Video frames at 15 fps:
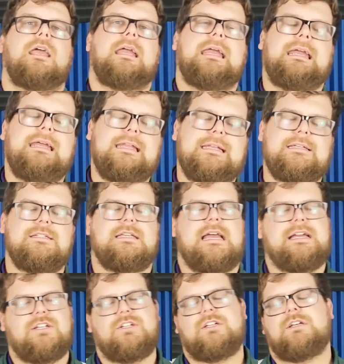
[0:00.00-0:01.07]
It is
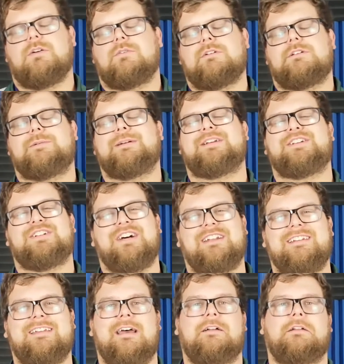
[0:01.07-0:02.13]
actually going to be
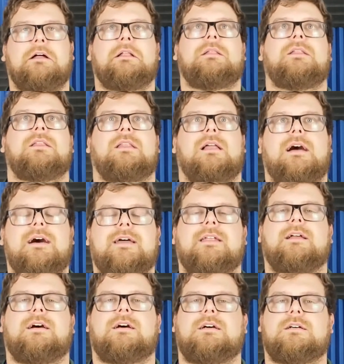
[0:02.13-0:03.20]
shutting down a lot
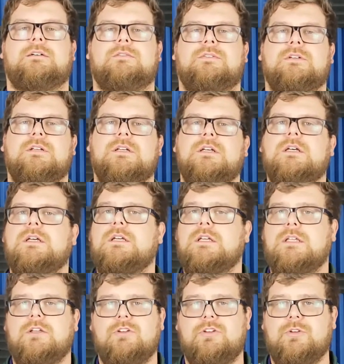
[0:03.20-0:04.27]
of
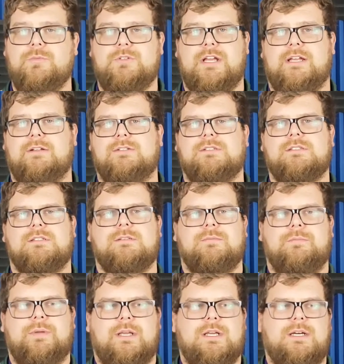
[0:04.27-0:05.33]
YouTube channels
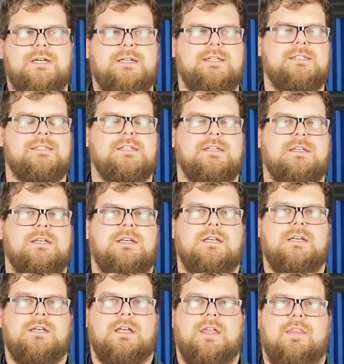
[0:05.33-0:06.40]
because
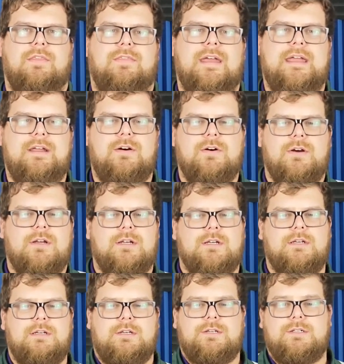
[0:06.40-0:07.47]
they are
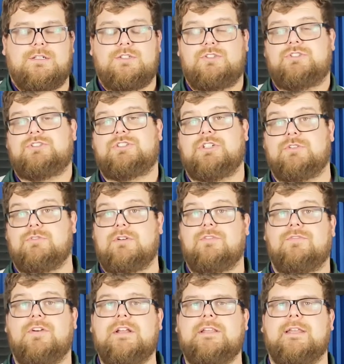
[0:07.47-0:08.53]
children
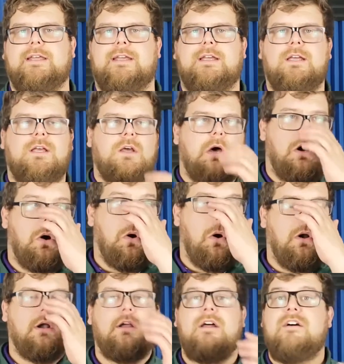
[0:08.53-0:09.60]
friendly
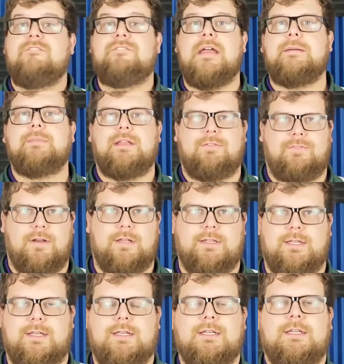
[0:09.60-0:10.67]
or family
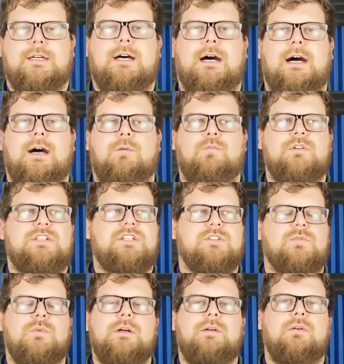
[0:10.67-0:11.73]
friendly, which is
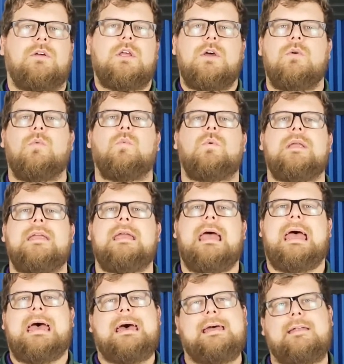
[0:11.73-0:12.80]
what we
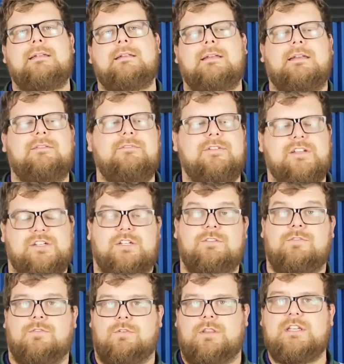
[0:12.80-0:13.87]
had envisioned
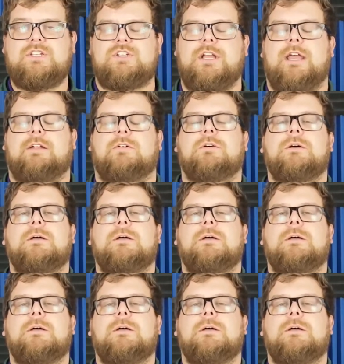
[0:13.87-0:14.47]
for this channel.